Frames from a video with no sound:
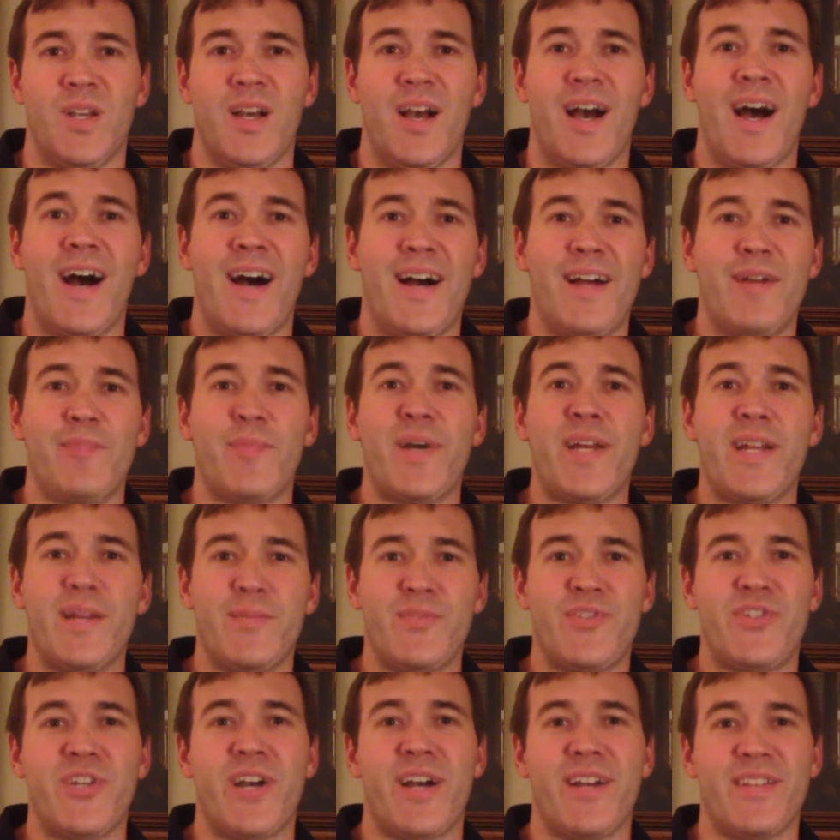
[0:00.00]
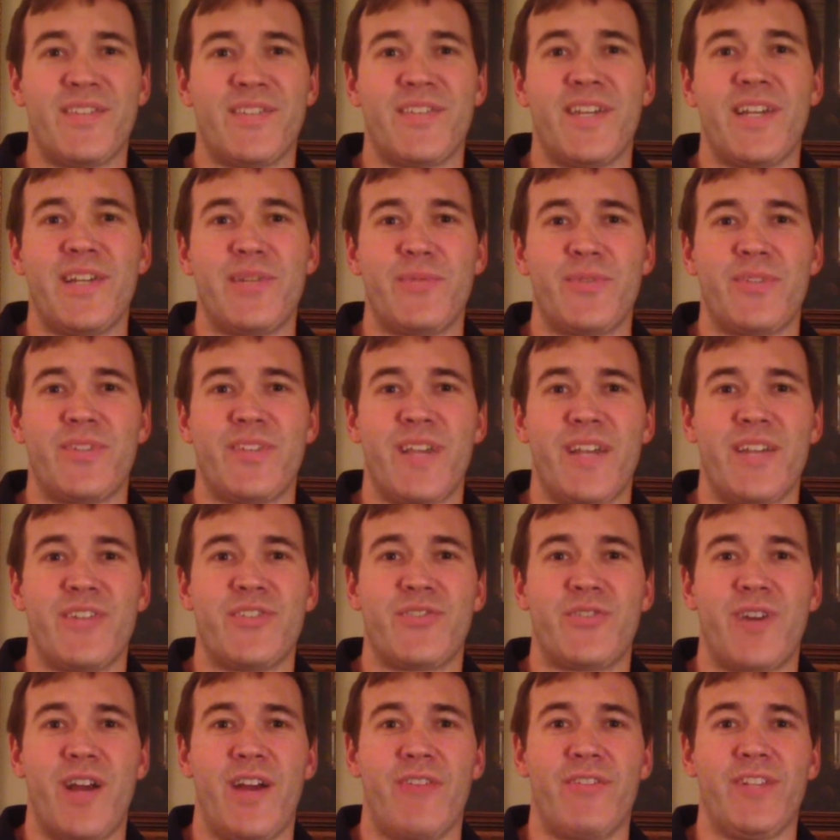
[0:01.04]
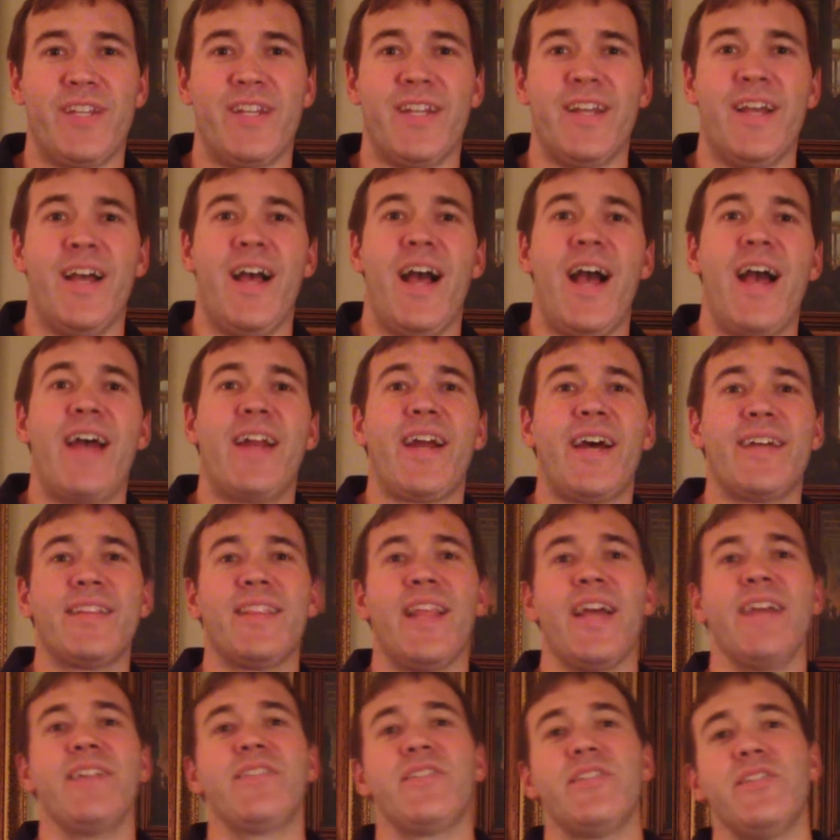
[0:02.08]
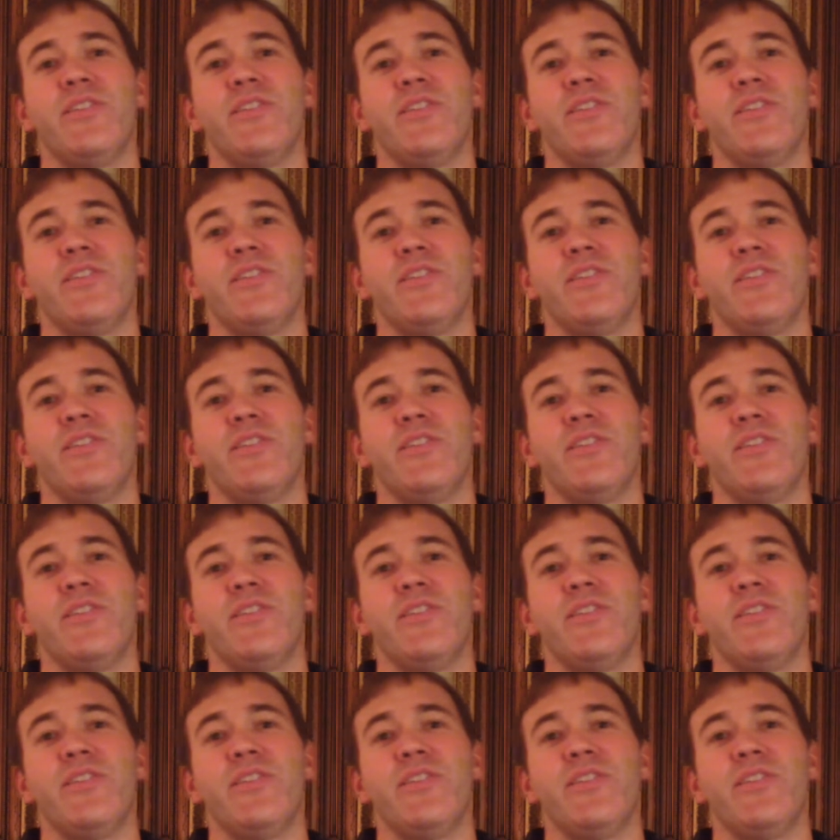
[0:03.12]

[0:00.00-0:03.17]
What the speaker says: Hi, my name's John Sage with Sage Traveling, and I'd like to